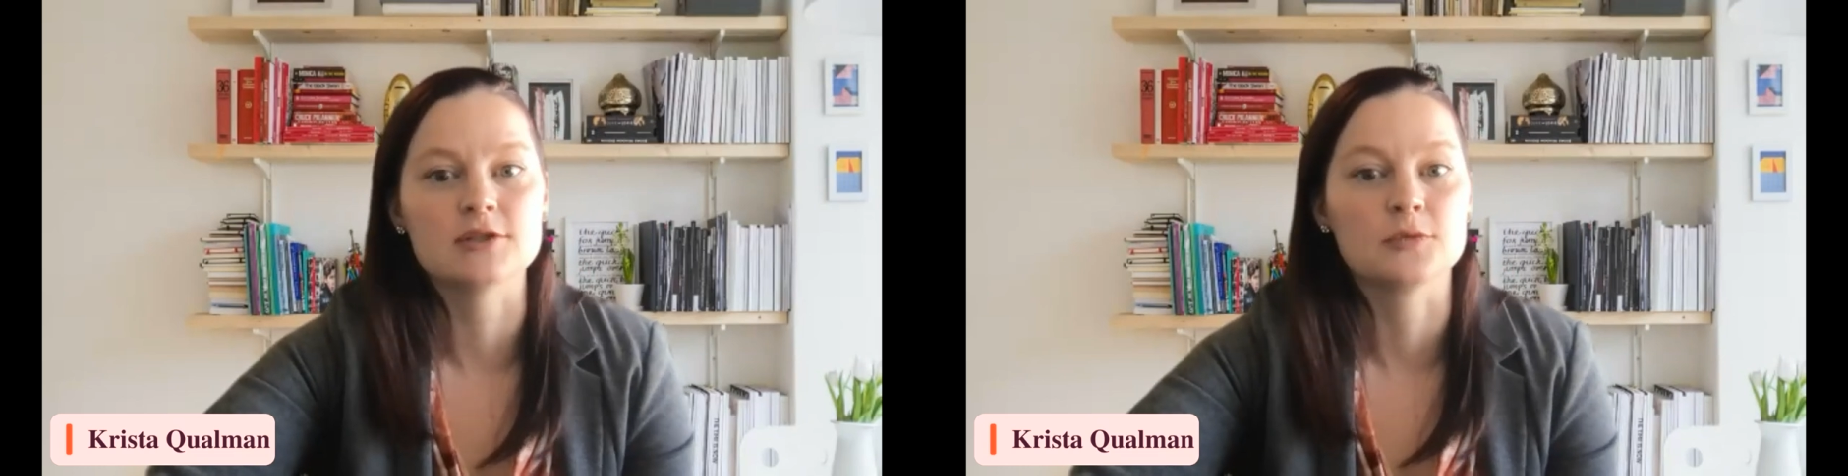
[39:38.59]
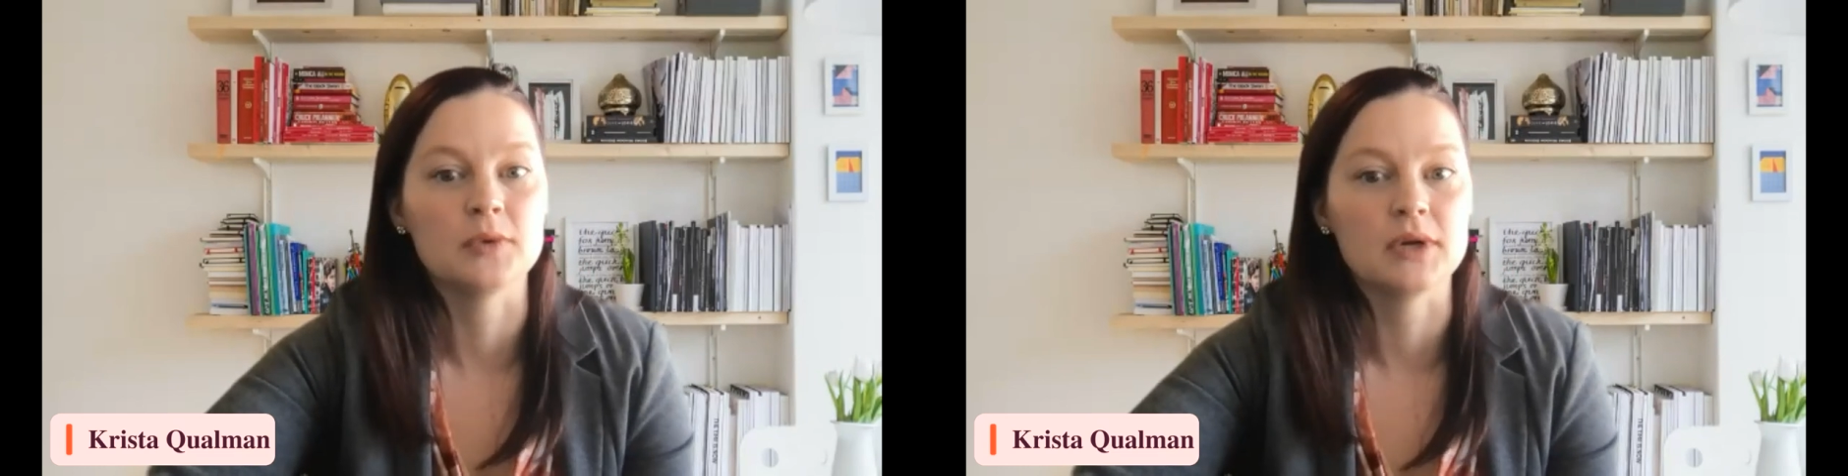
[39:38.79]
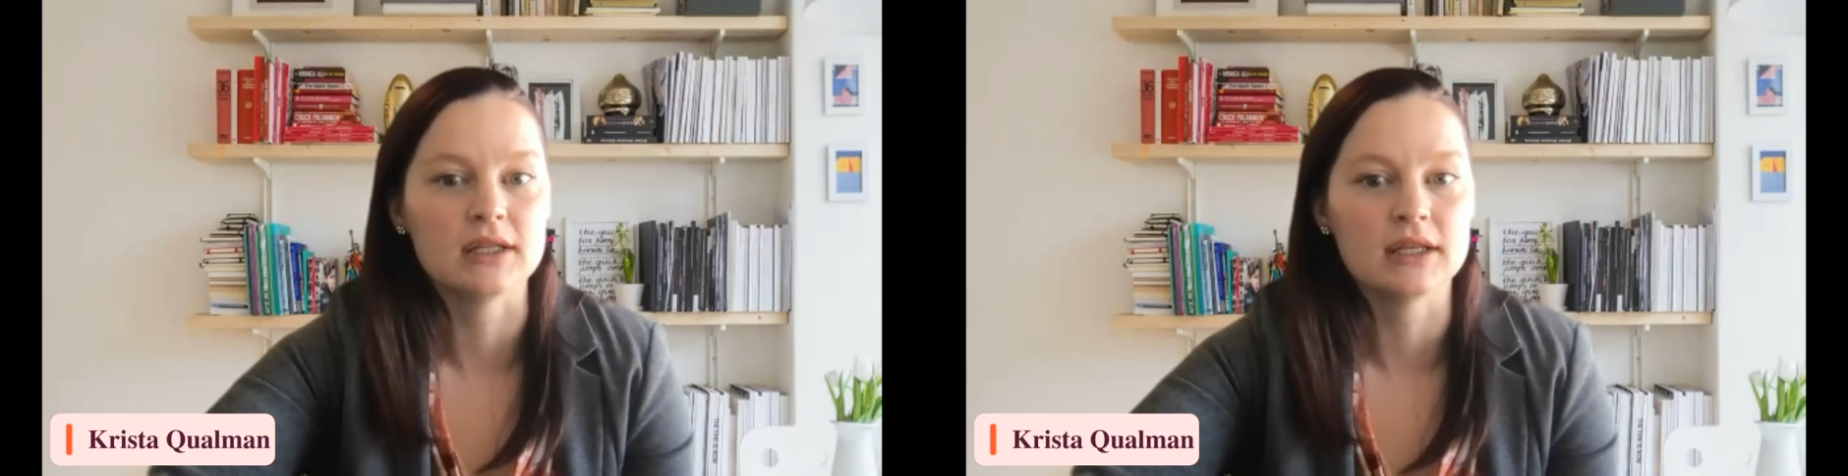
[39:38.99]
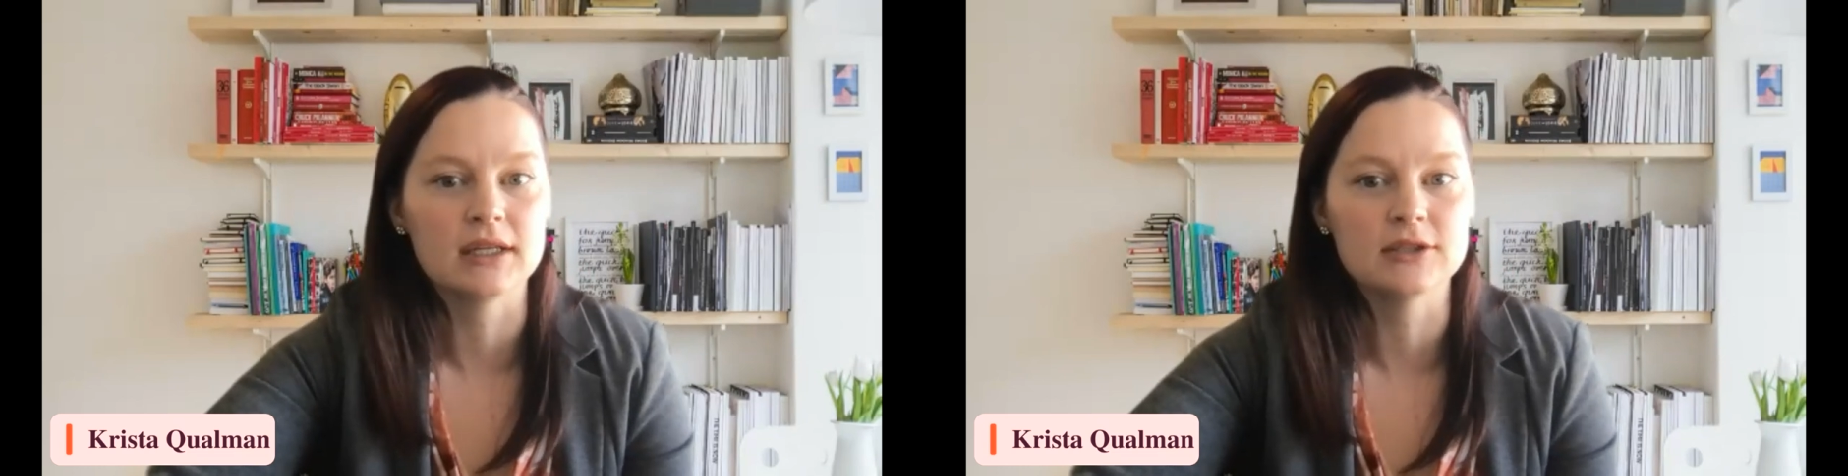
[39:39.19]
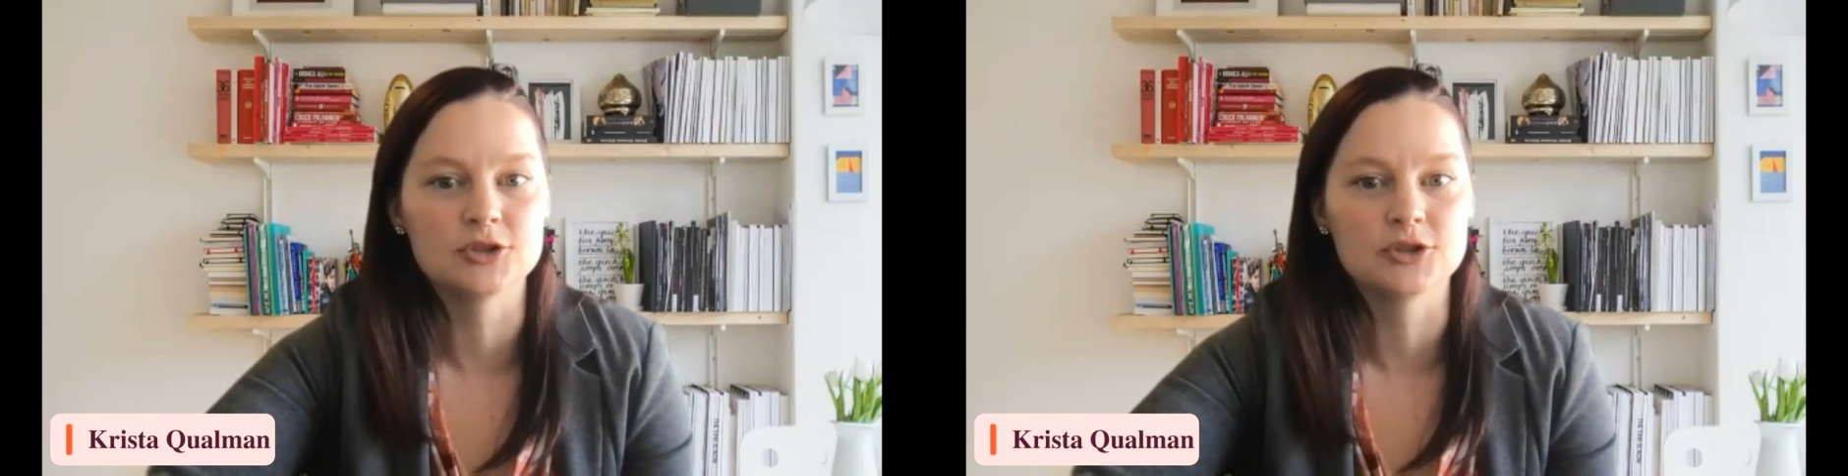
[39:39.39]

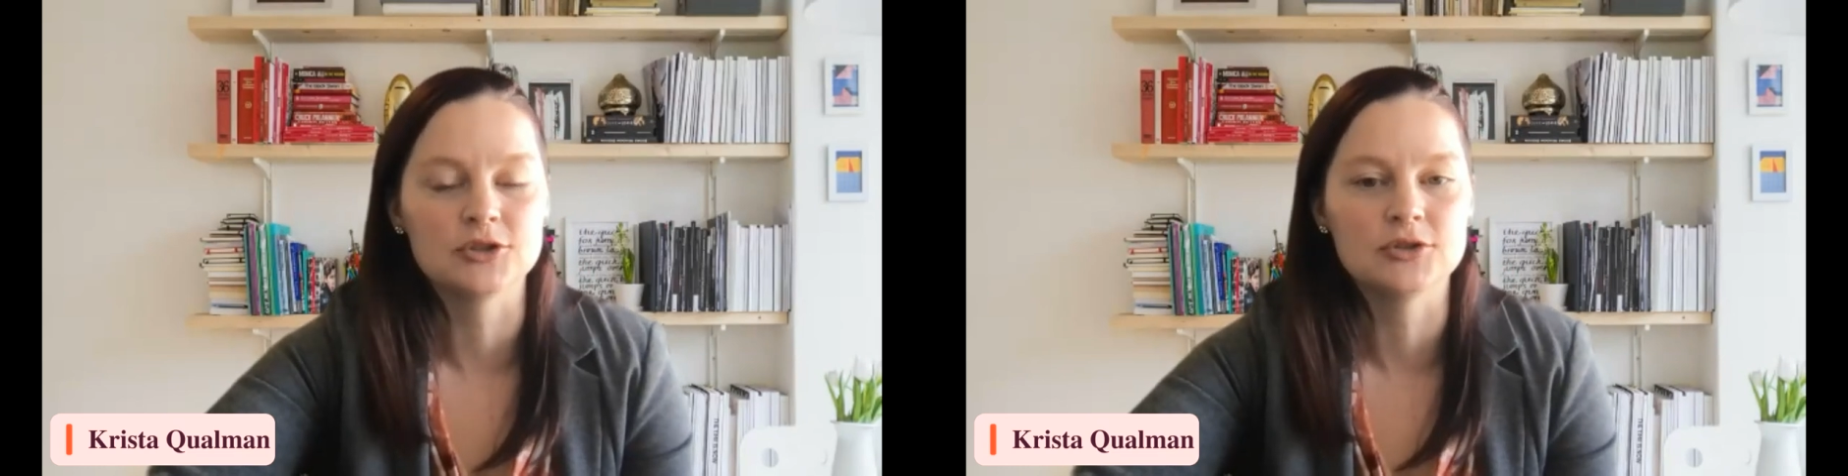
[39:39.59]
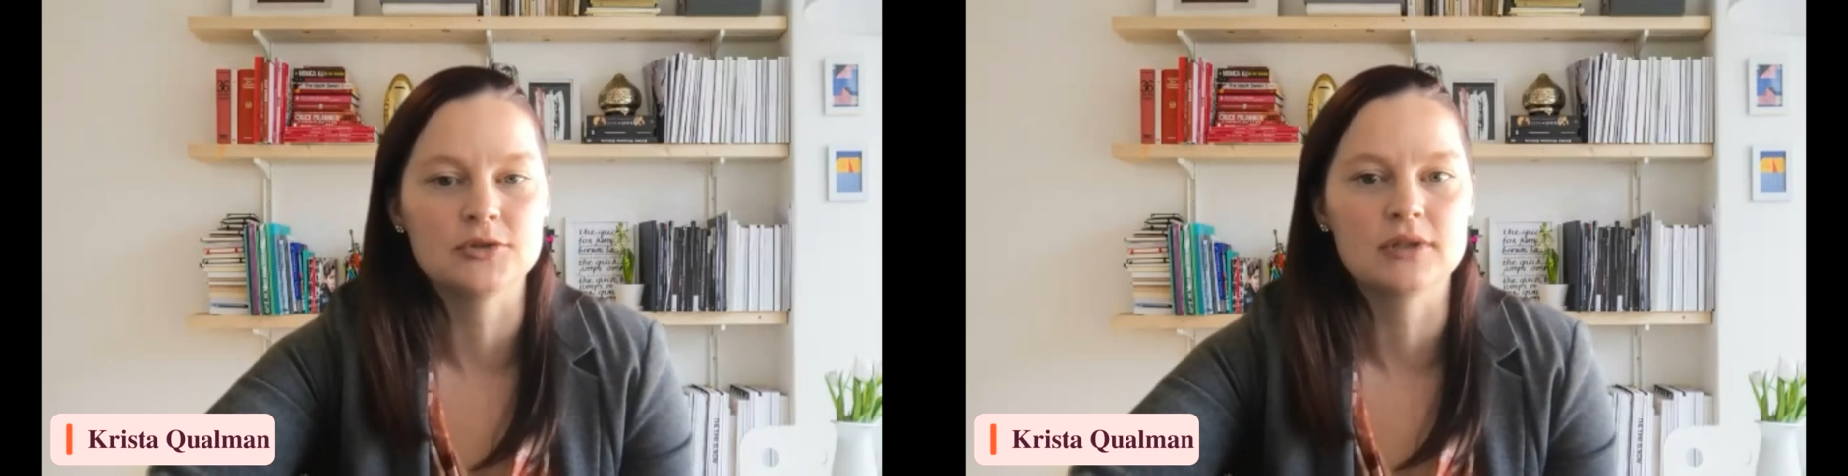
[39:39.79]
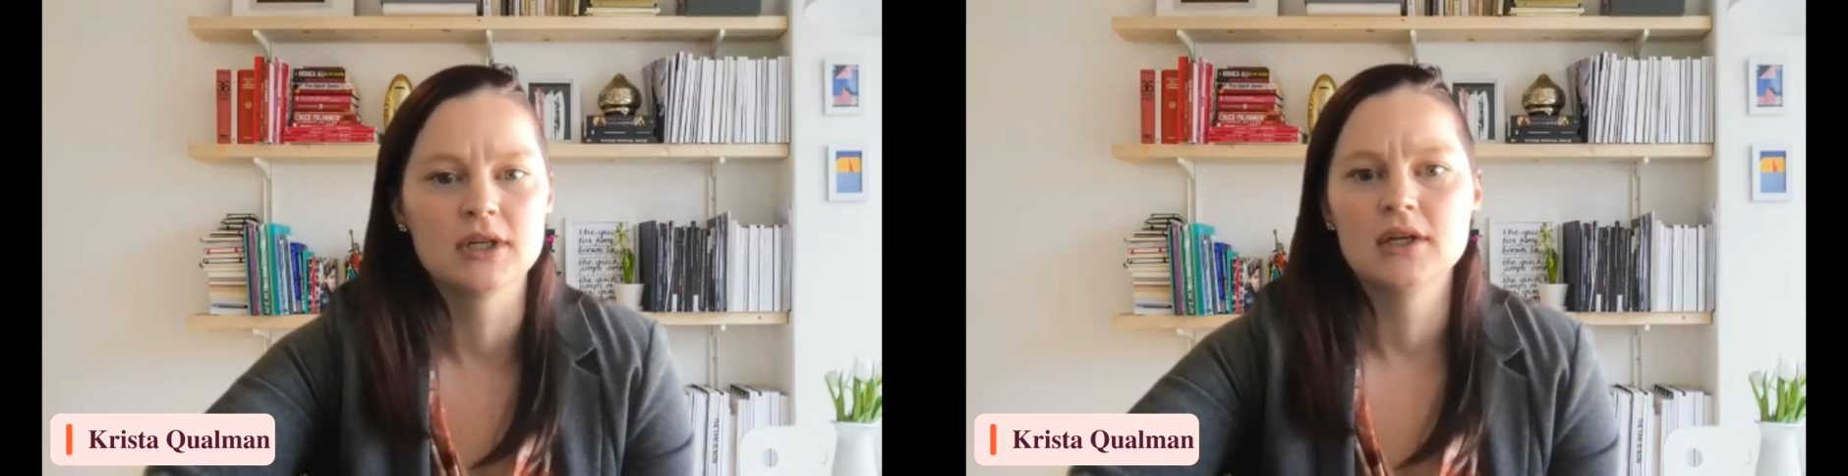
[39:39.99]
willing to,